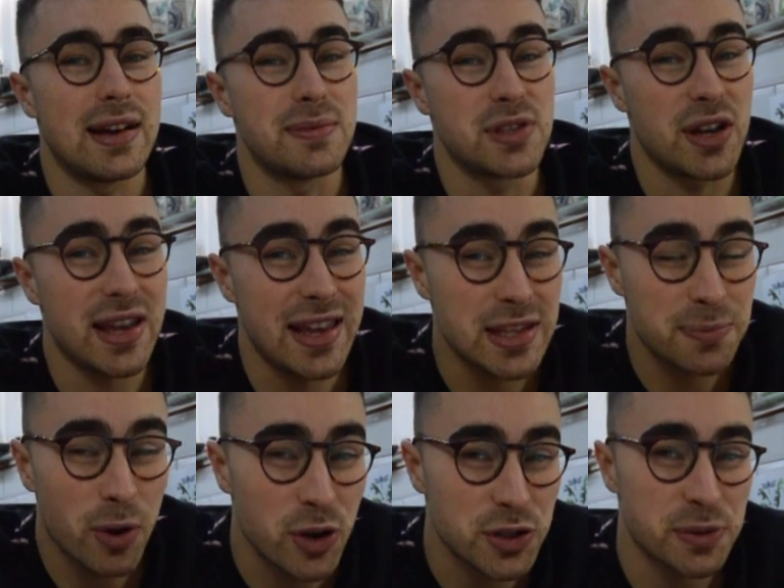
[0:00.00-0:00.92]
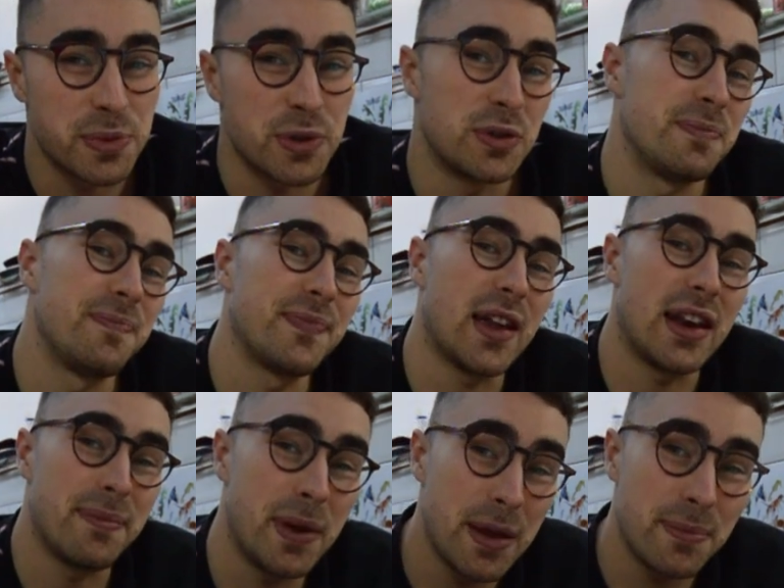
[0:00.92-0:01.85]
So it is possible,
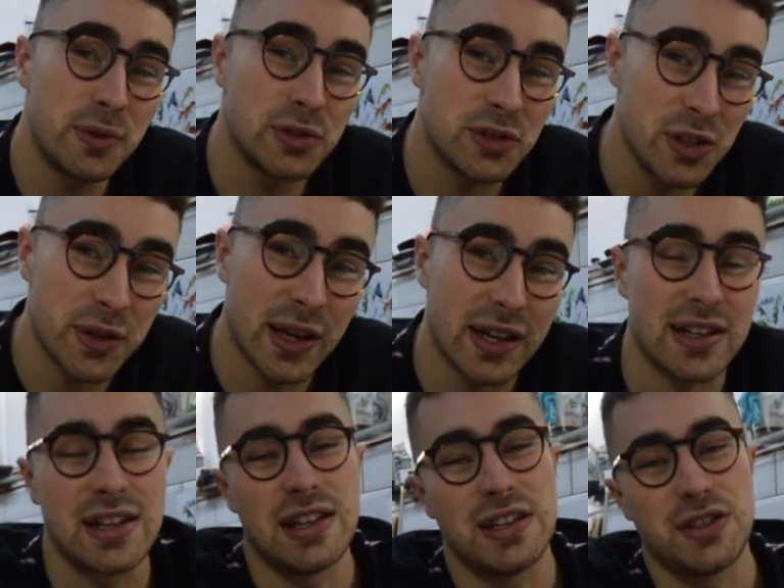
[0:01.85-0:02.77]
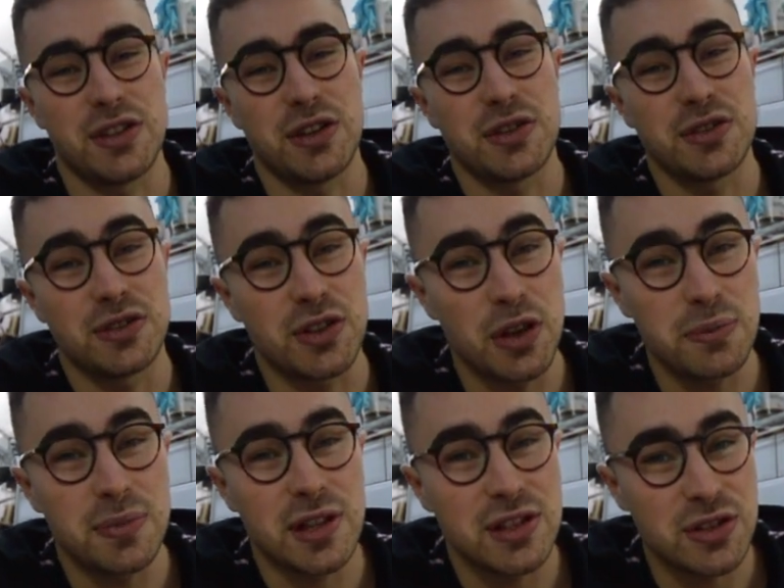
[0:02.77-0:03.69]
and people do it. So
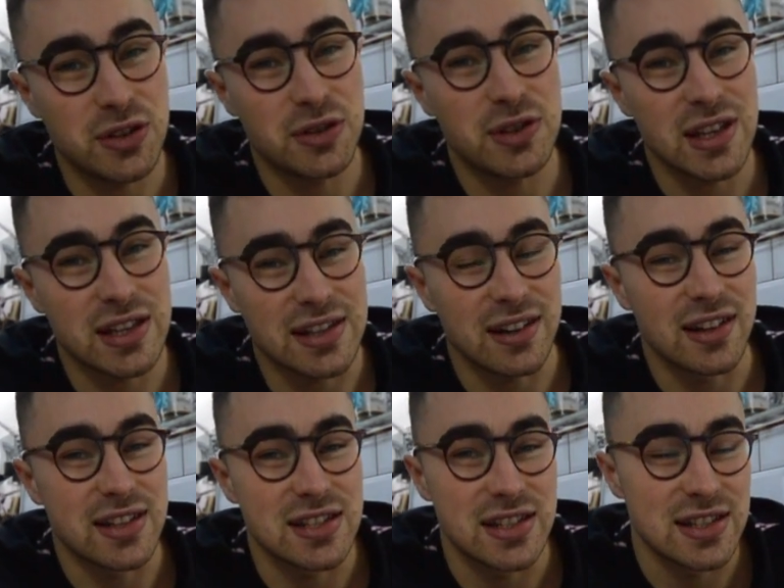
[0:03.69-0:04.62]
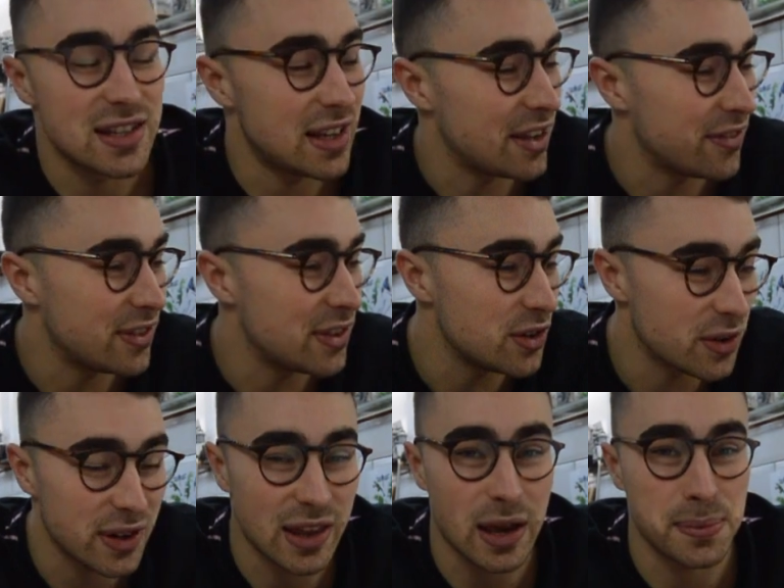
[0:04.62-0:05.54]
don't be too disheartened if
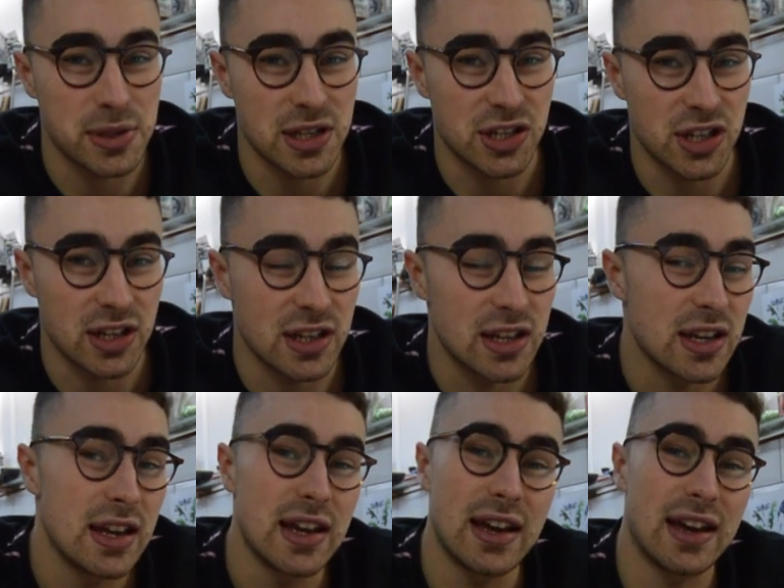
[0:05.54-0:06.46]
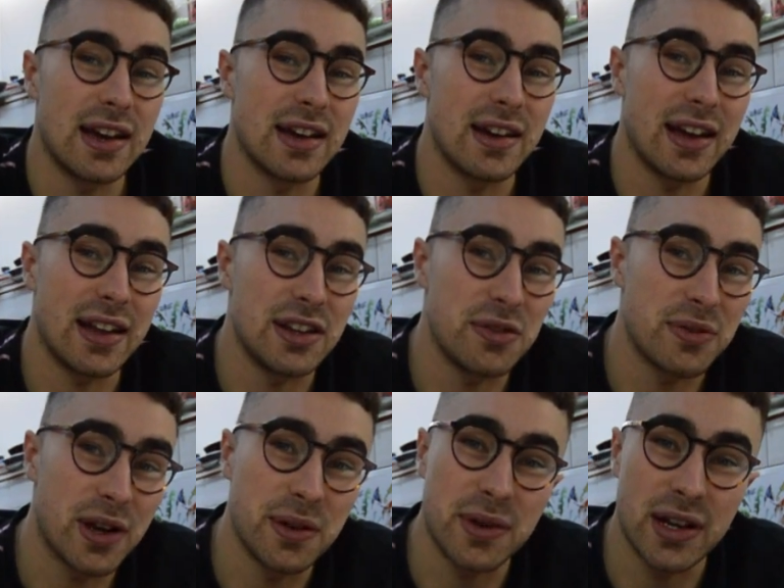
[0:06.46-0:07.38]
you're in that position and you
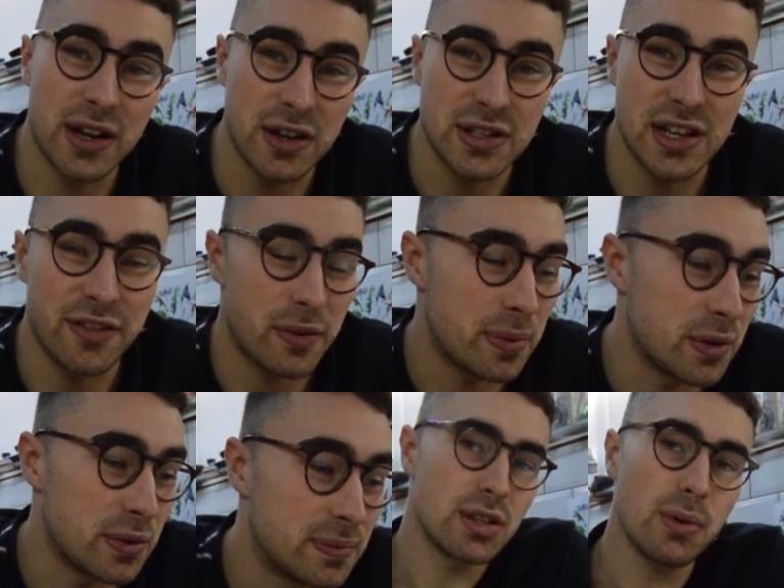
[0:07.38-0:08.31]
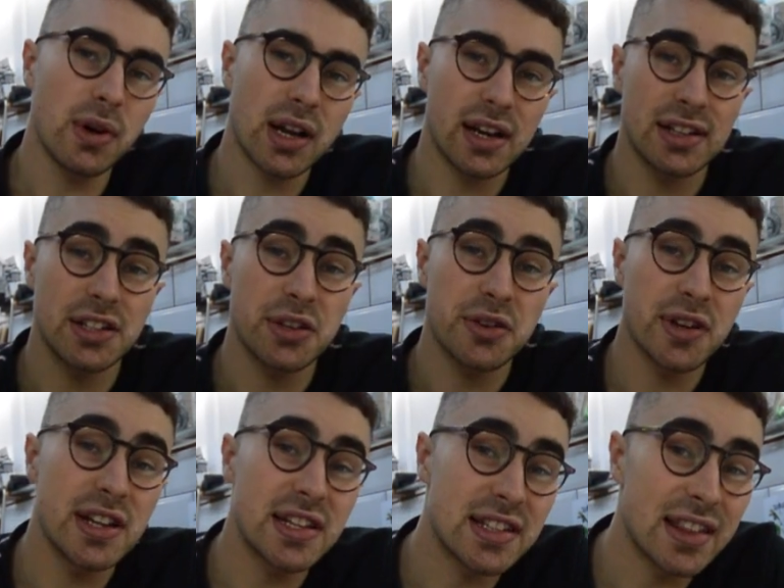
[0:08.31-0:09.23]
really want to go to Liverpool. So what kind of
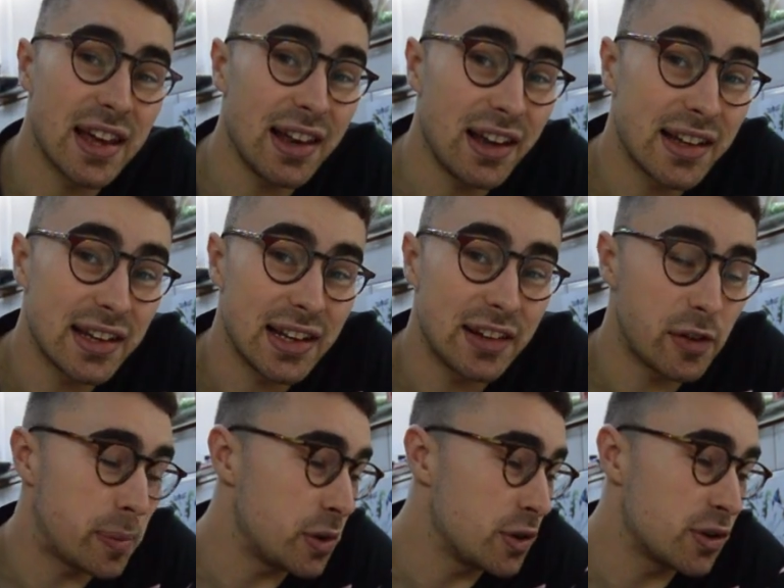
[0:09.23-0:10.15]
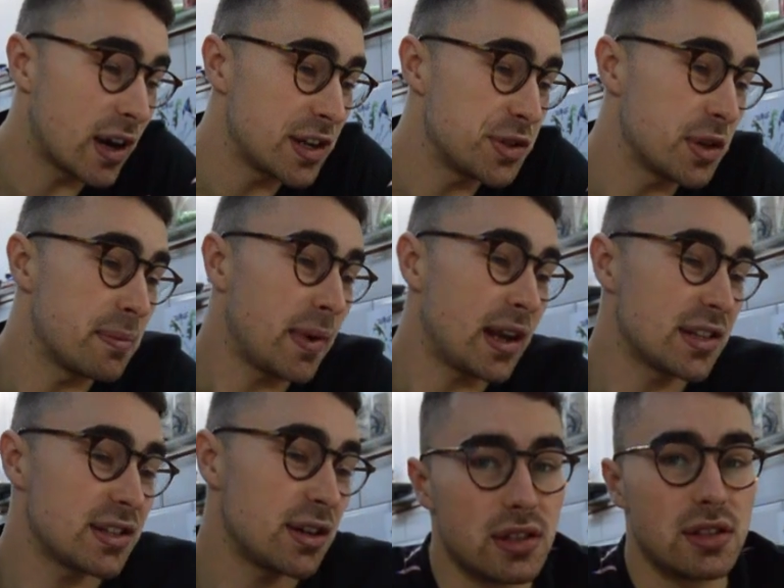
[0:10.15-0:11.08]
degrees do they like at Liverpool Graduate
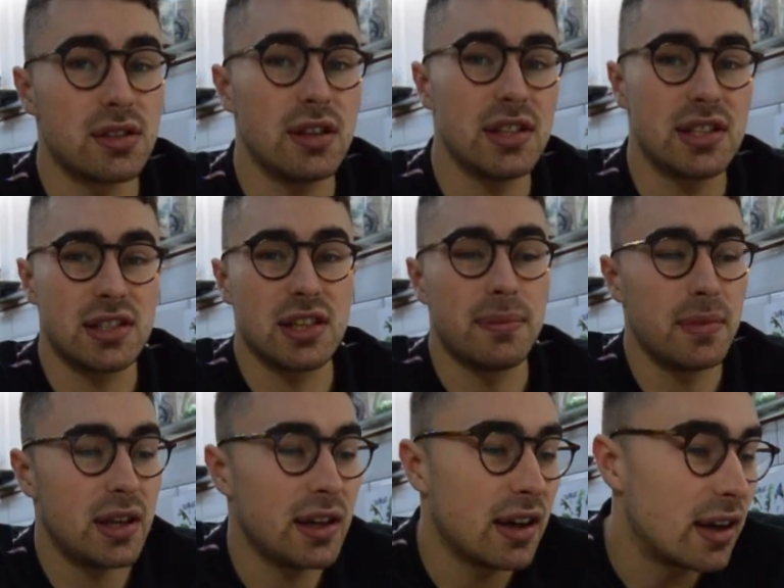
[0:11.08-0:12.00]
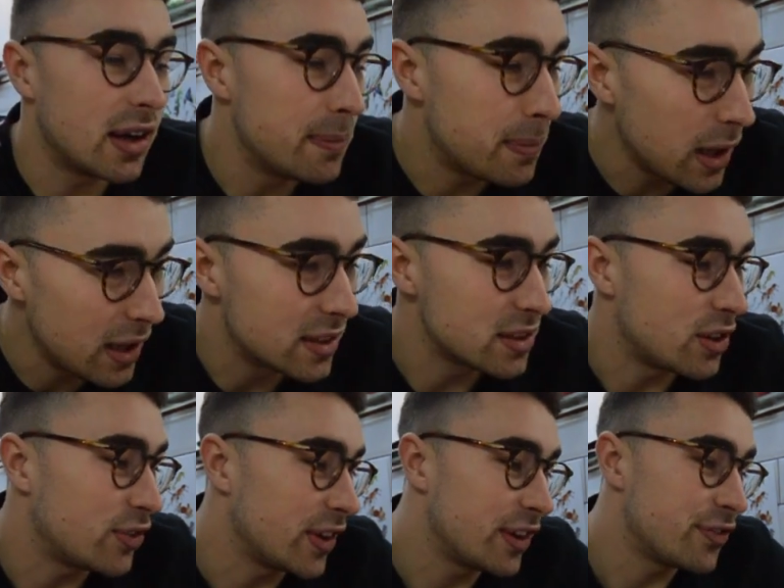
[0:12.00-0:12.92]
Medicine? So this is something I plucked
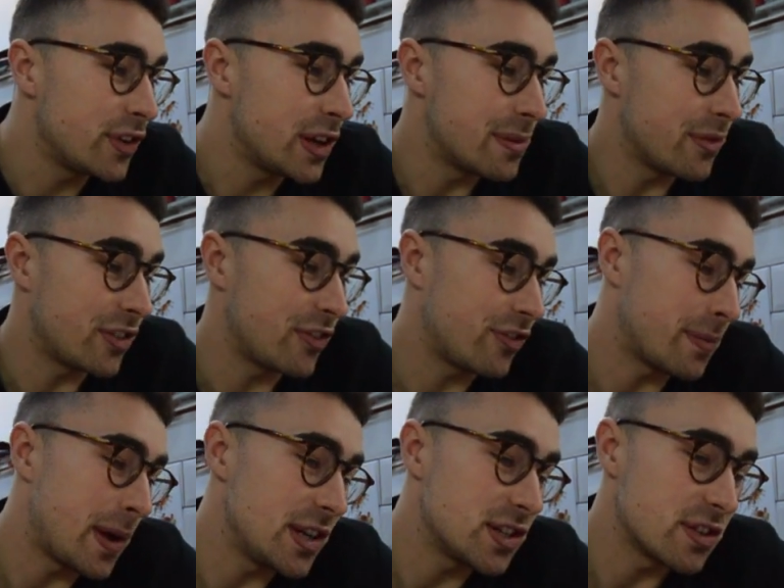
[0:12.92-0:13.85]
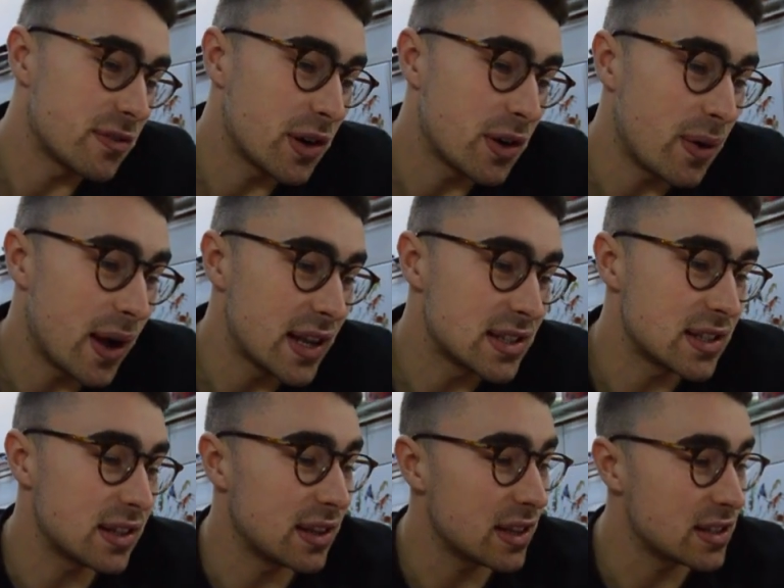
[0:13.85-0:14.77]
off a Freedom of Information
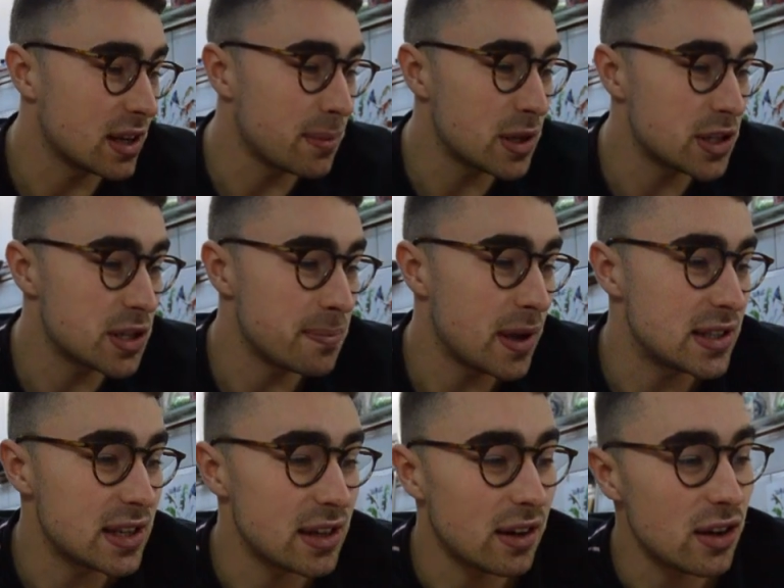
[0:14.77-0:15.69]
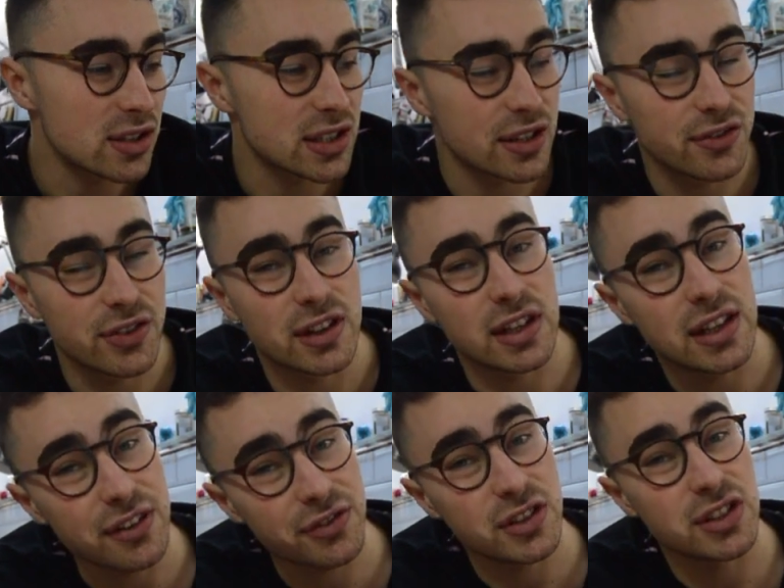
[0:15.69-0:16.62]
request that someone submitted asking for the
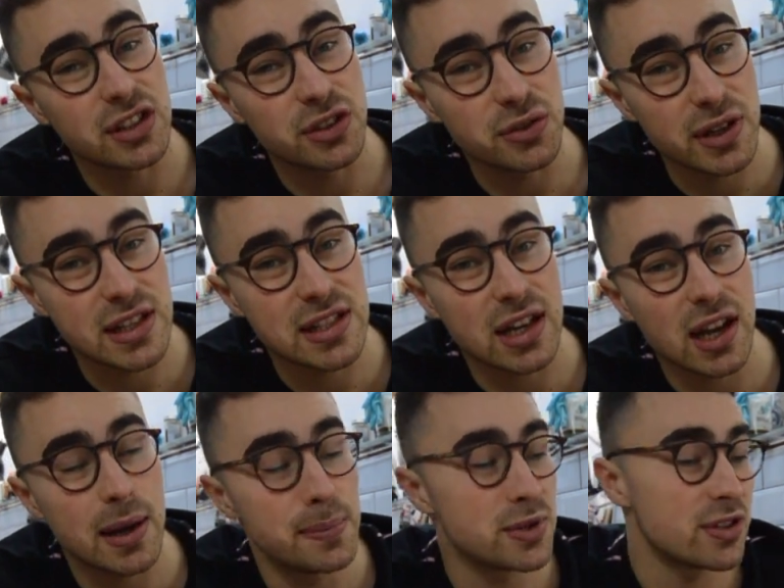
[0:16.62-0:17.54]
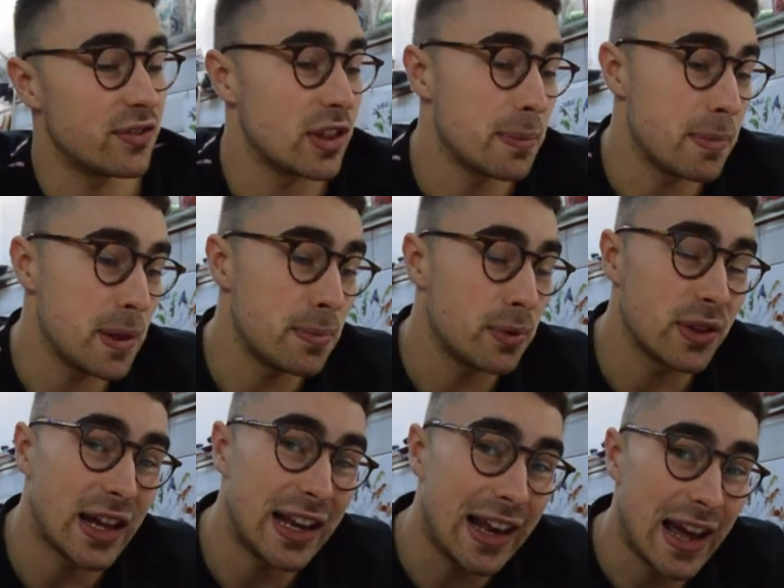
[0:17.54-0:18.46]
different degree types for the people
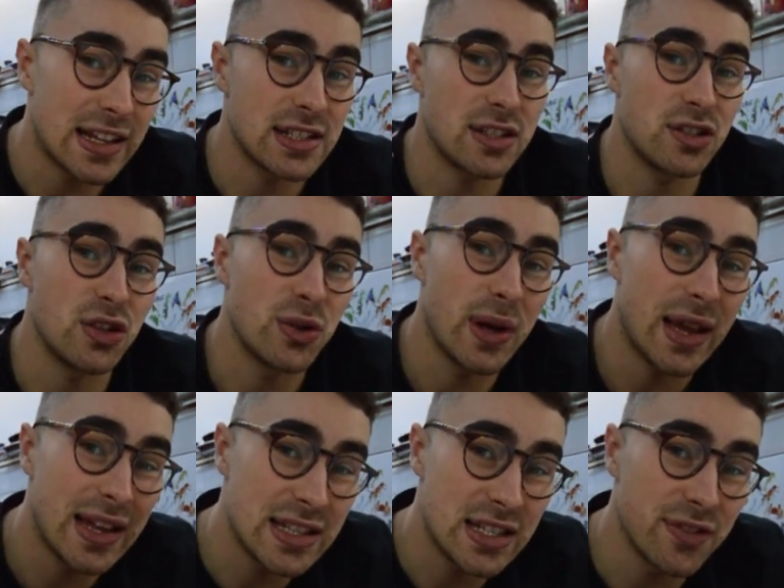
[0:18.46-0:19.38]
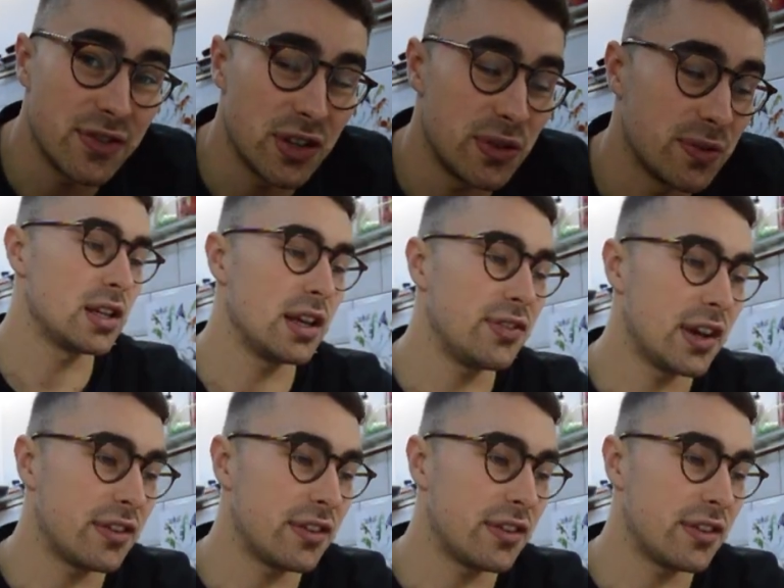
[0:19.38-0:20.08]
they let to interview. So if you